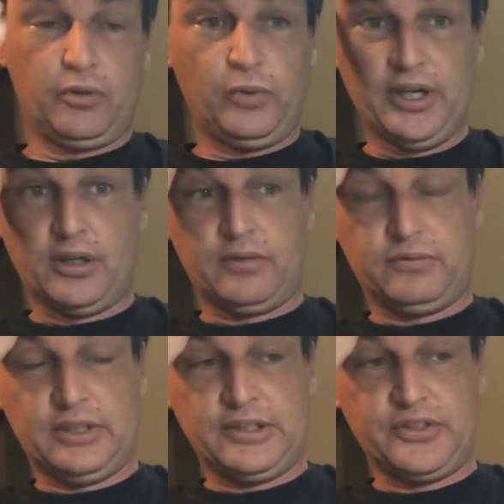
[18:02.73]
aware
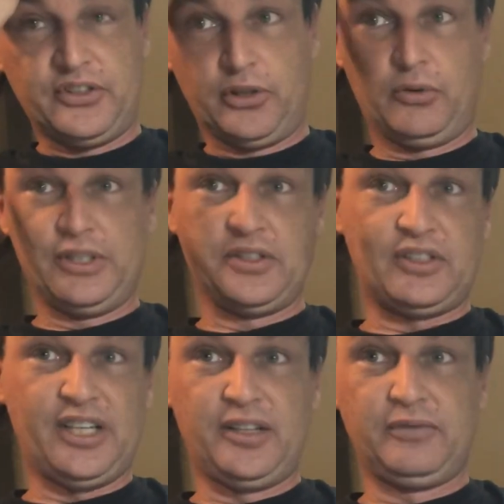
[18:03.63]
of. And so
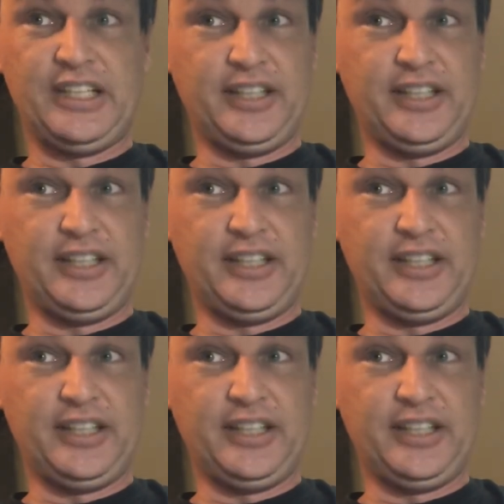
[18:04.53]
instead of